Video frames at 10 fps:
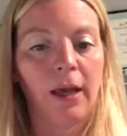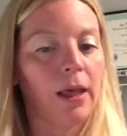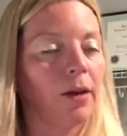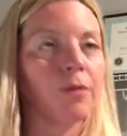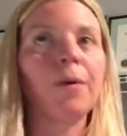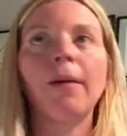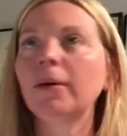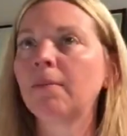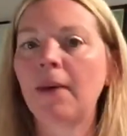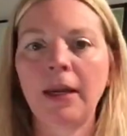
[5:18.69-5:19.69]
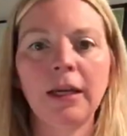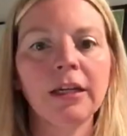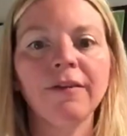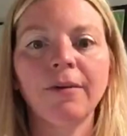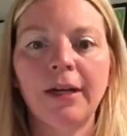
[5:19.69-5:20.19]
There's probably many
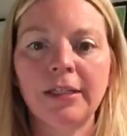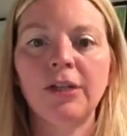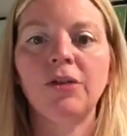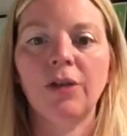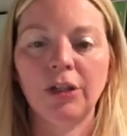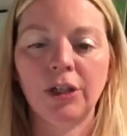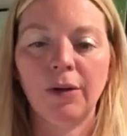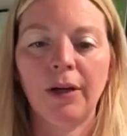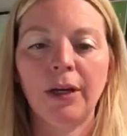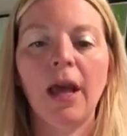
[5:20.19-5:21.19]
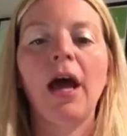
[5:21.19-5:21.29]
different ways that you can do it.